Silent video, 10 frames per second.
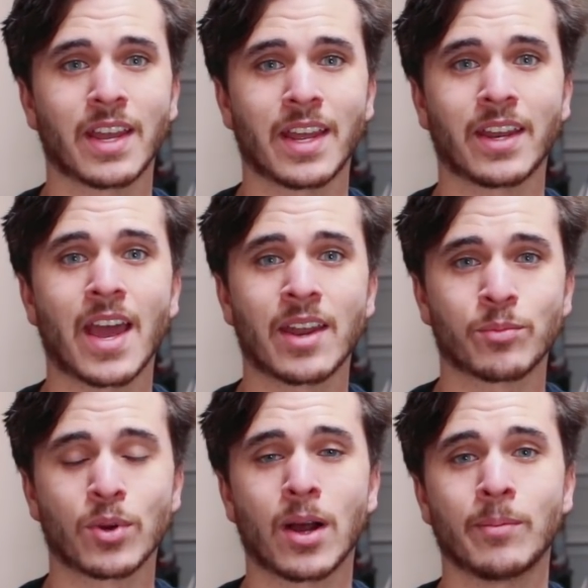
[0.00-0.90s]
and had
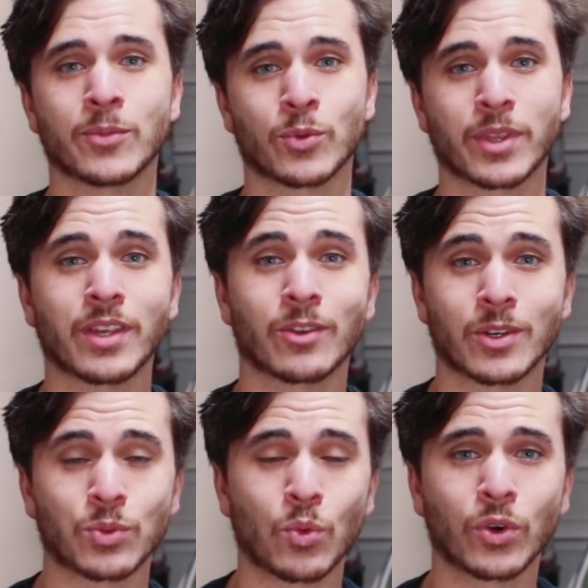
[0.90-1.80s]
problems with either
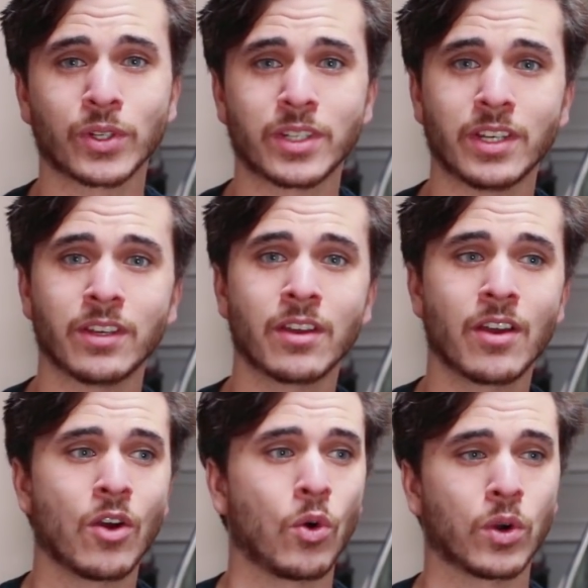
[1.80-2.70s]
his warranty
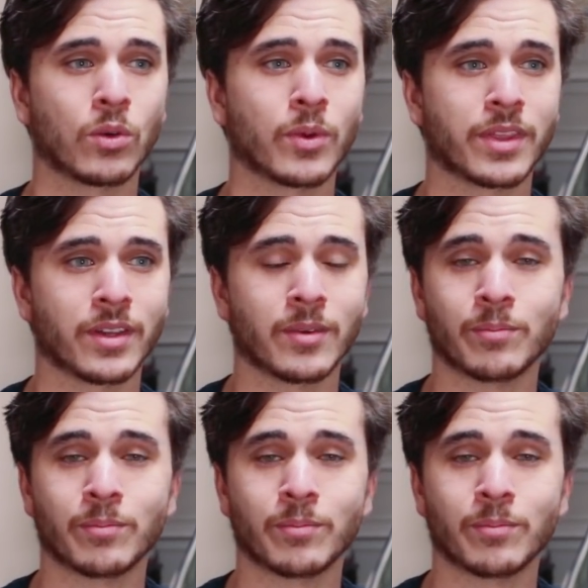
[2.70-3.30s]
or with